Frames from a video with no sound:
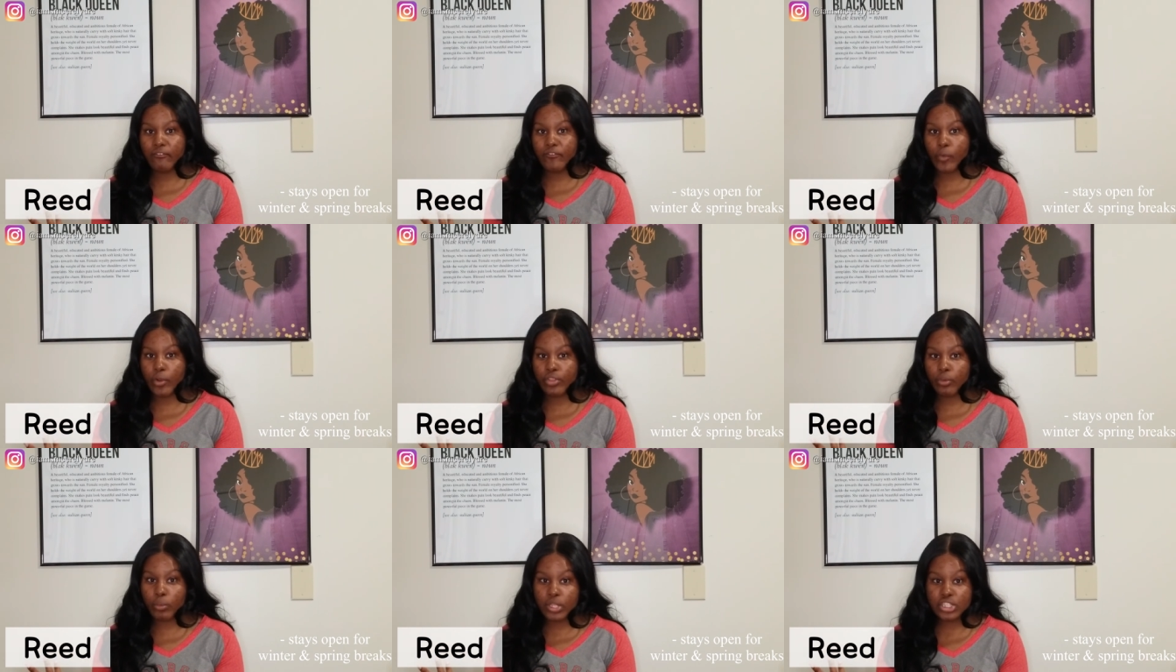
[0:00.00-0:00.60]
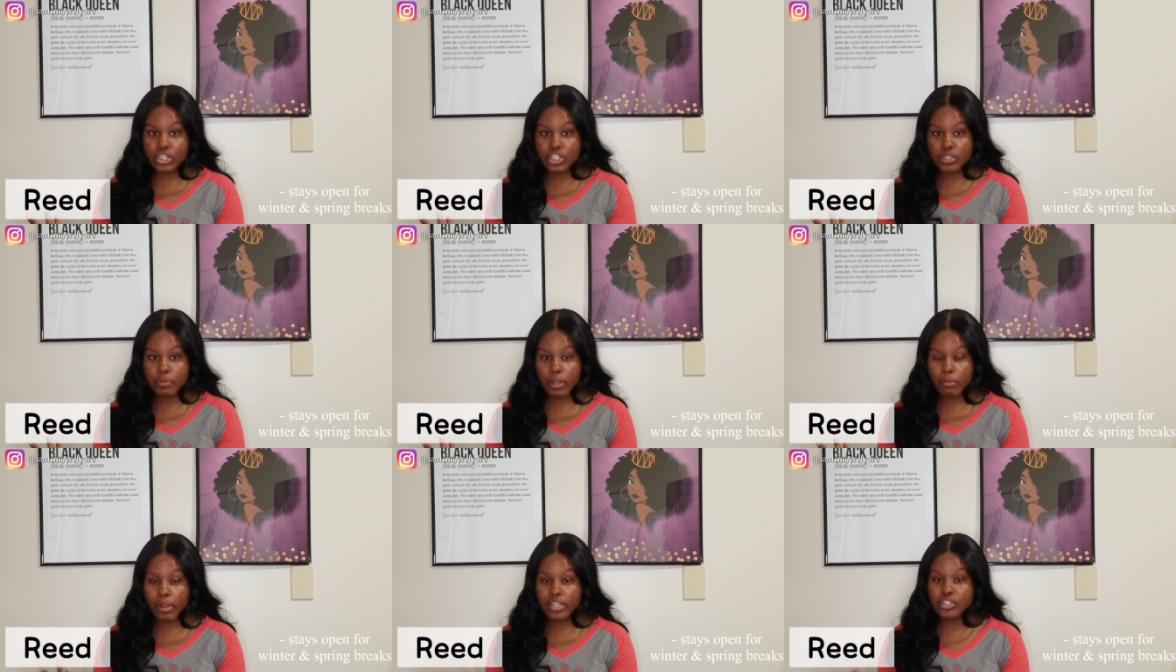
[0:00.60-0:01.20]
for the winter and
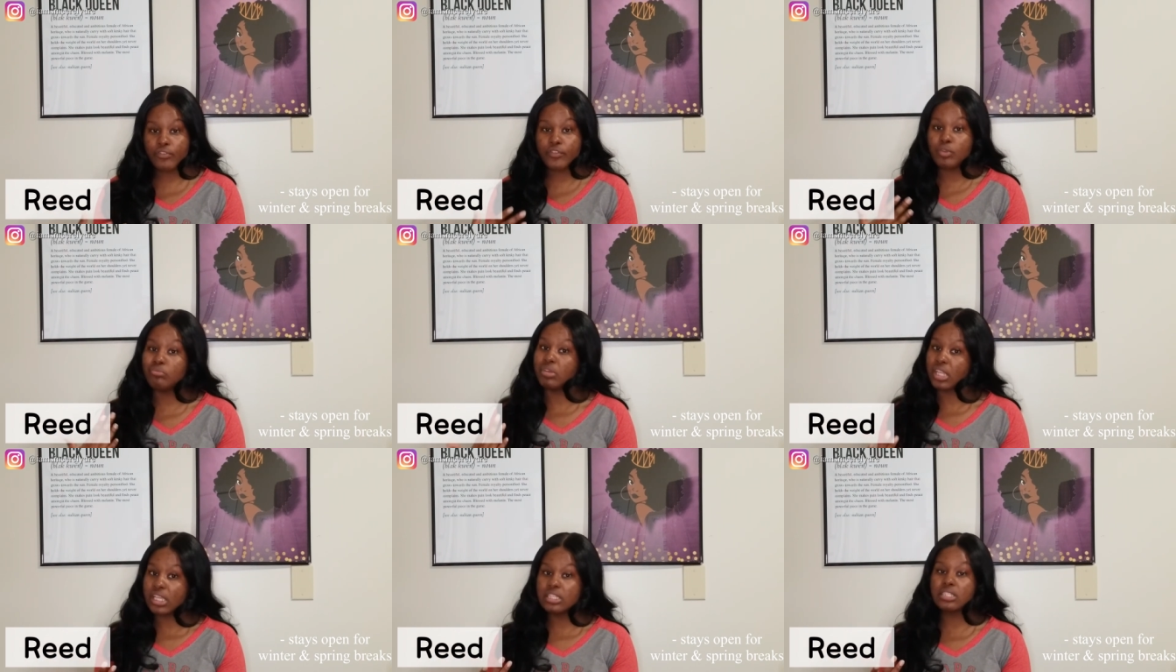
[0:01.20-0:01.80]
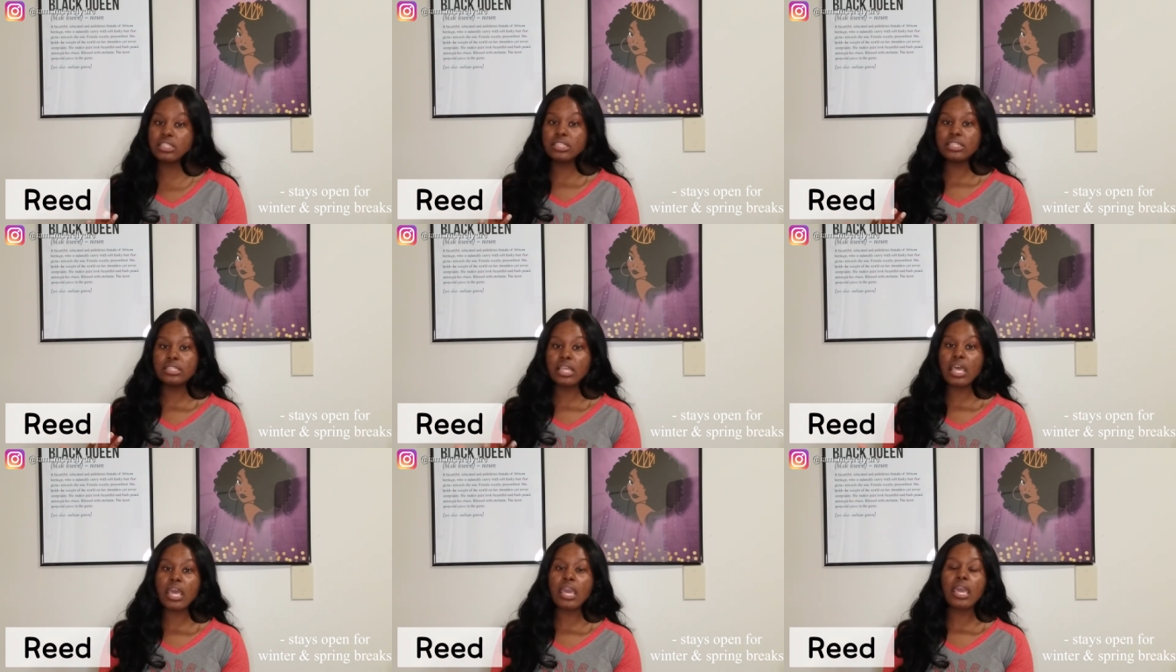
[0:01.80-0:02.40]
spring breaks if you need to
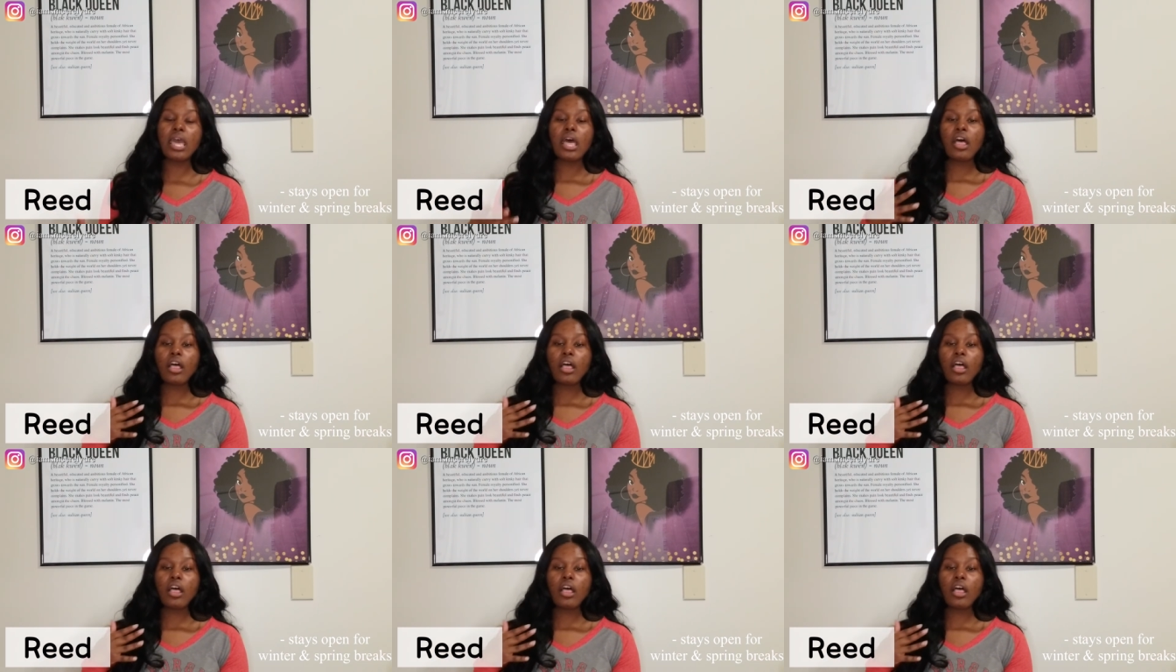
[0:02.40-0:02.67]
stay.